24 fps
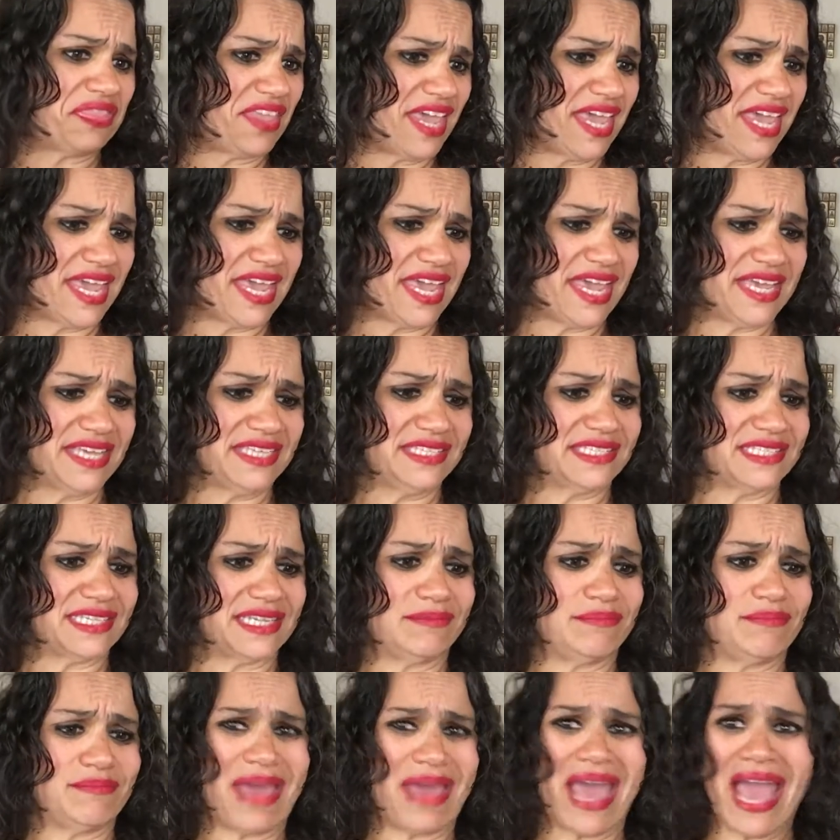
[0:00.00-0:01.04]
things
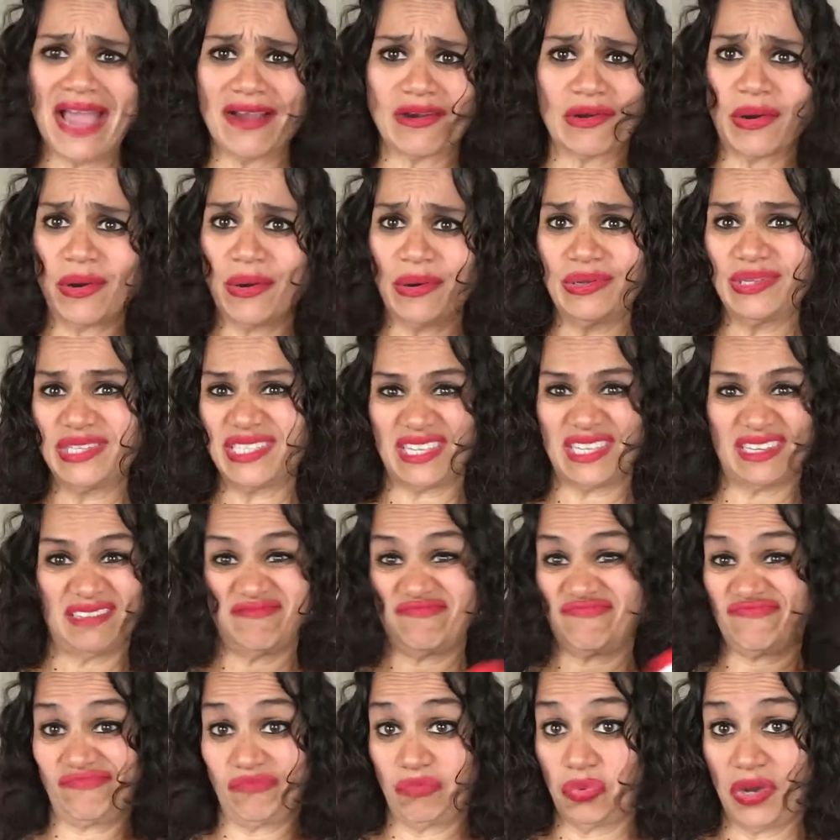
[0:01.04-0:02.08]
and macros
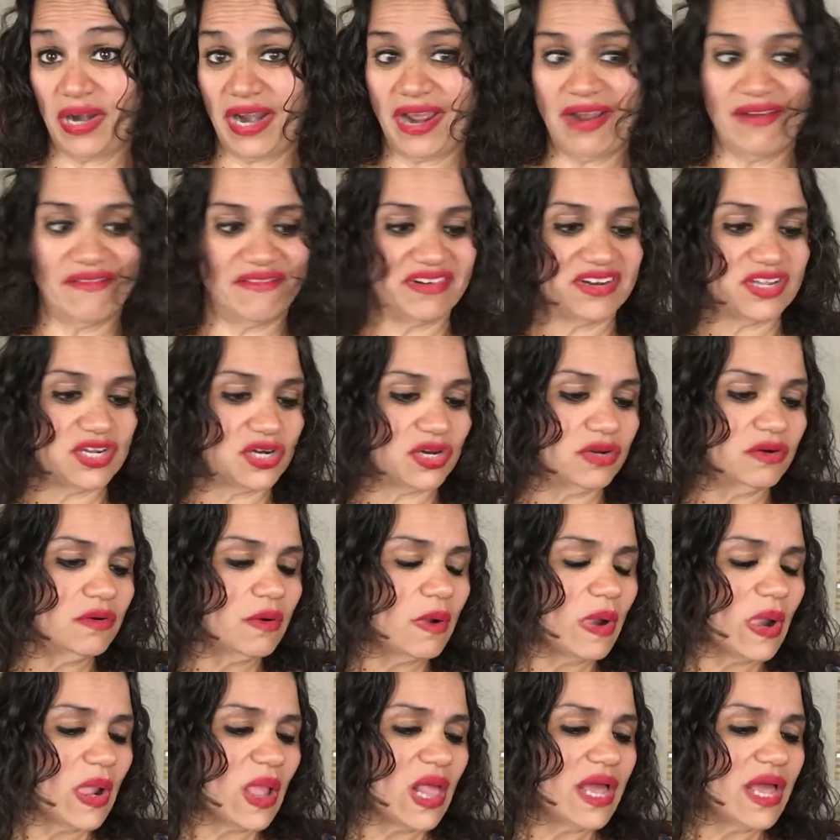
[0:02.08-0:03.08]
and whatever, you know?